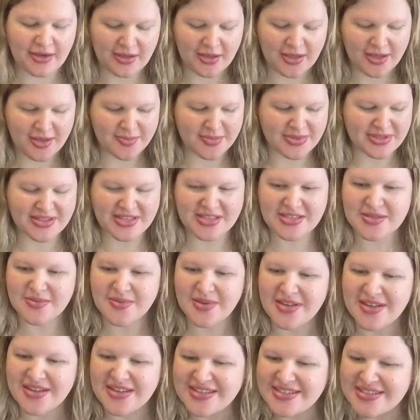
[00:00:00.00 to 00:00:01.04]
But this
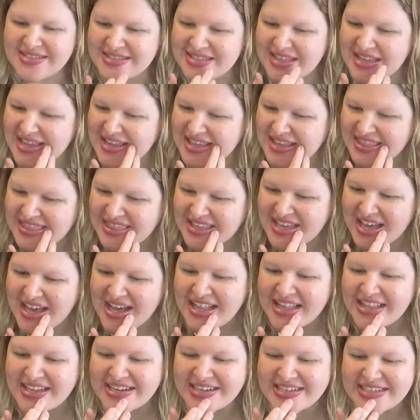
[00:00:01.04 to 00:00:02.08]
one, it's like the
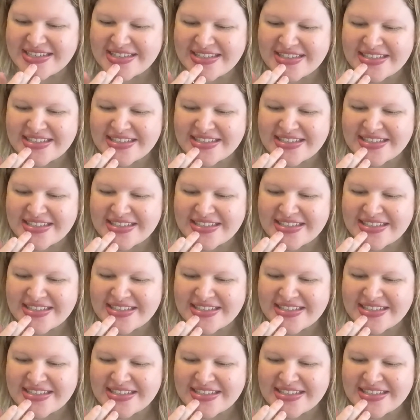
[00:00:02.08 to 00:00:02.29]
color